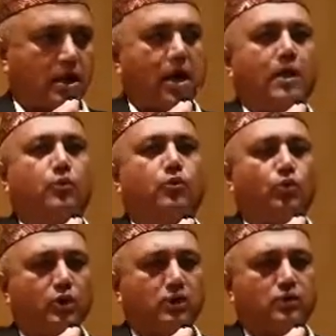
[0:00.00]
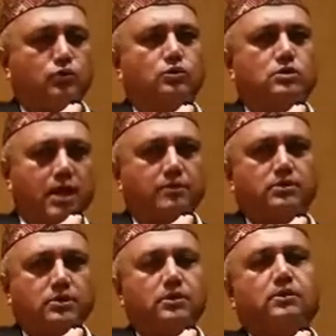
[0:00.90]
I won 2
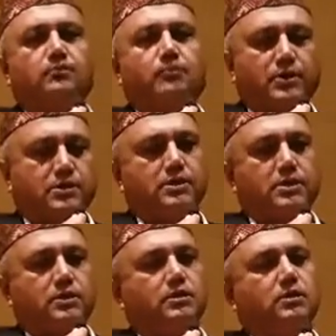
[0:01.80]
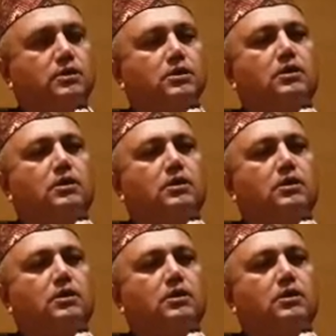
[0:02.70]
times president in,